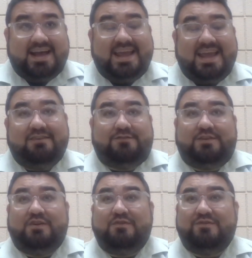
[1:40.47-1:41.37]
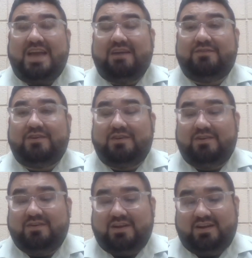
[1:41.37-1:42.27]
if you've ever
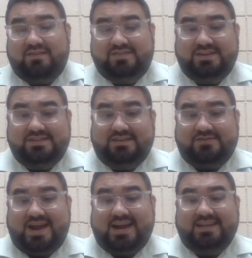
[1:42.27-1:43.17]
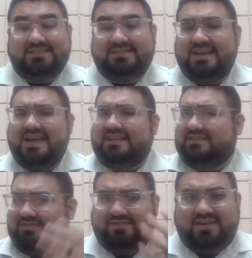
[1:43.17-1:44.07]
heard of Dungeons and Dragons, it's
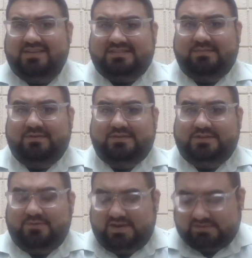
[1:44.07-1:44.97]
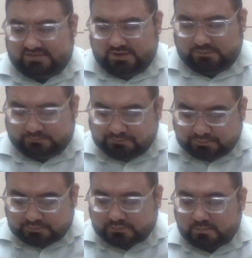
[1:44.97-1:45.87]
very similar to it. So
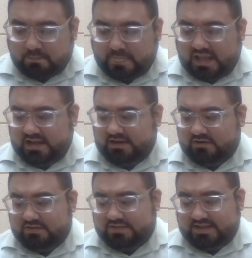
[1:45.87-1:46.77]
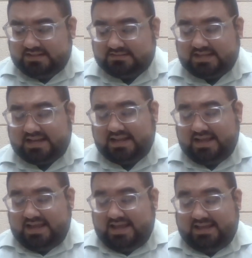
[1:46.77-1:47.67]
here are the things that
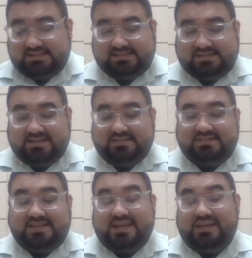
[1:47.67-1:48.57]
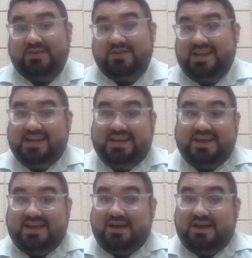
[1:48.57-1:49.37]
it says that you need